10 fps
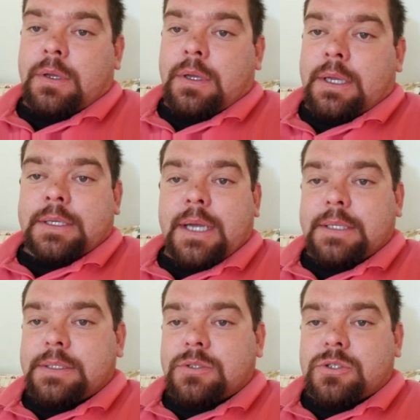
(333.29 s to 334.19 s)
And God
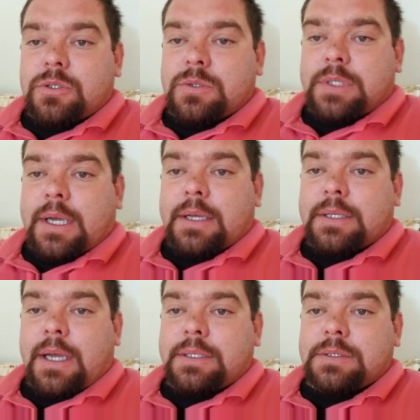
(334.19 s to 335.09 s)
didn't choose that.
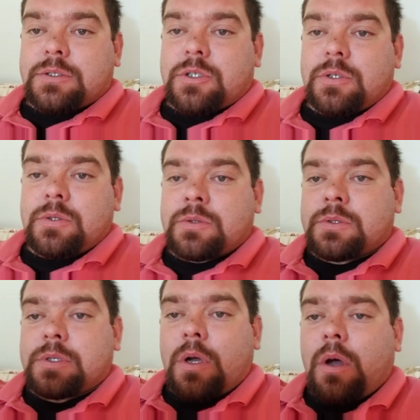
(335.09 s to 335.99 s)
God didn't
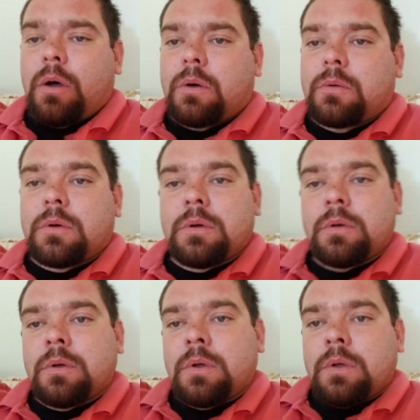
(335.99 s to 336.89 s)
choose, oh,
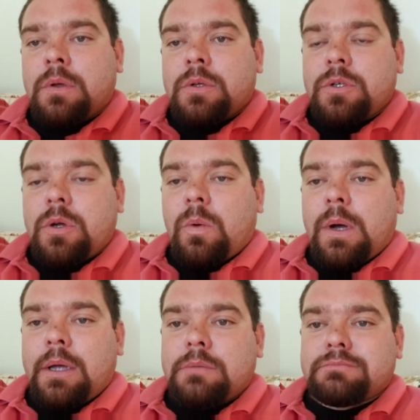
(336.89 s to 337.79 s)
you know
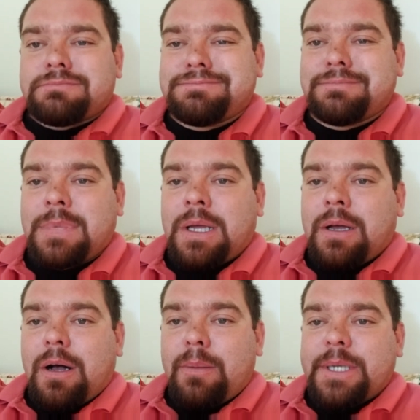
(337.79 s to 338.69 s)
what?
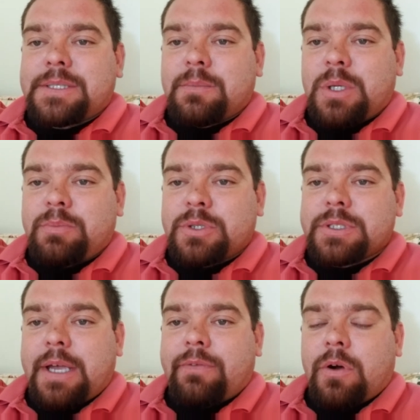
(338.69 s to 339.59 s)
I'll make some people's
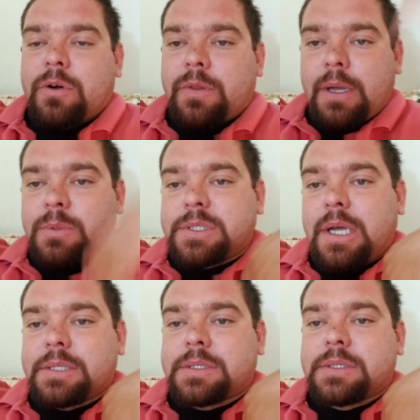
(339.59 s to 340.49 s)
life harder. That was
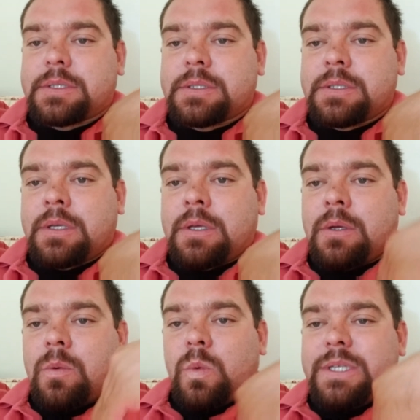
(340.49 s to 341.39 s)
us.
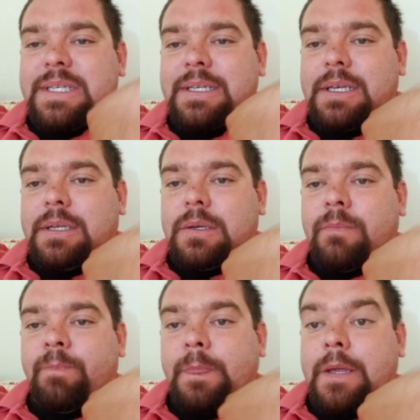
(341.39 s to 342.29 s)
We did it.
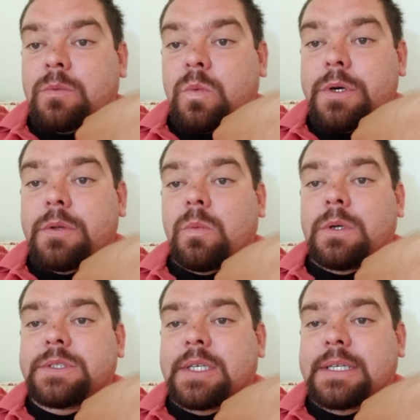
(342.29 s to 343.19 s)
And we're the
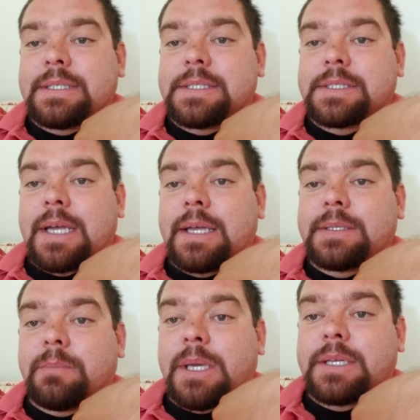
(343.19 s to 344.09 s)
ones that can decide
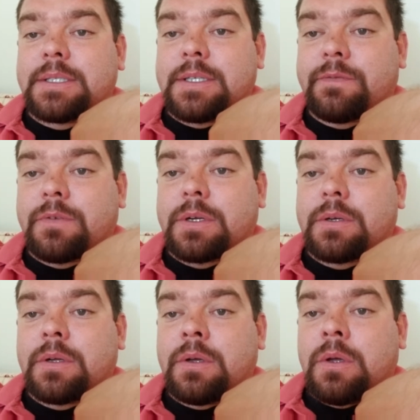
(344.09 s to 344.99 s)
to make it different.
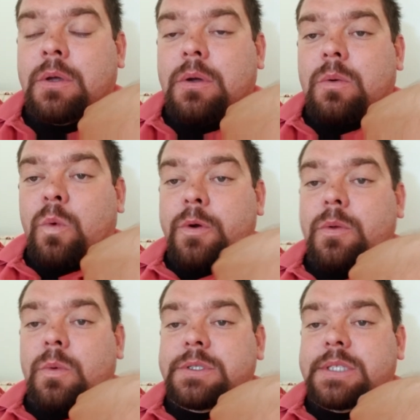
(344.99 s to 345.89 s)
We're the
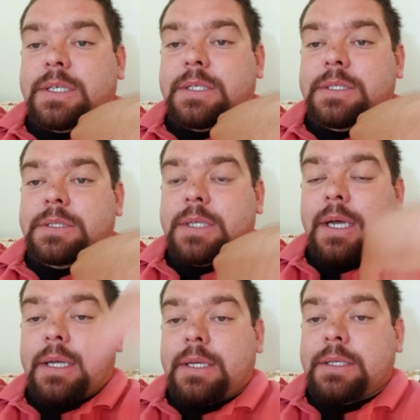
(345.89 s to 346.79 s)
ones that can
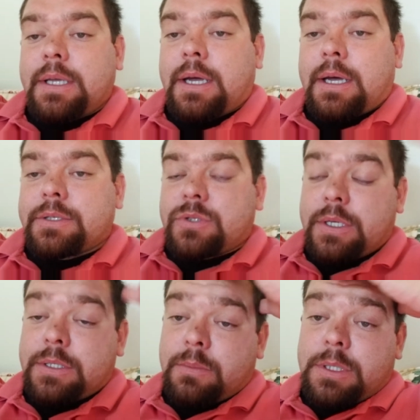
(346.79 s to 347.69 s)
decide. And yeah, I
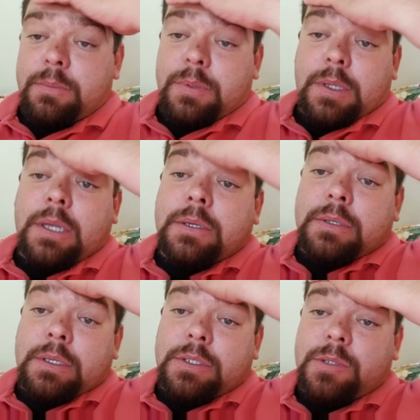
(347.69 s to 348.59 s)
tried to manipulate
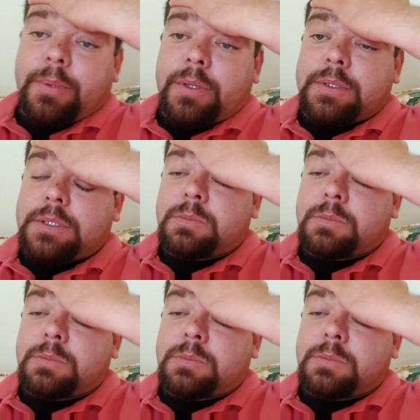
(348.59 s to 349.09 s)
and exploit these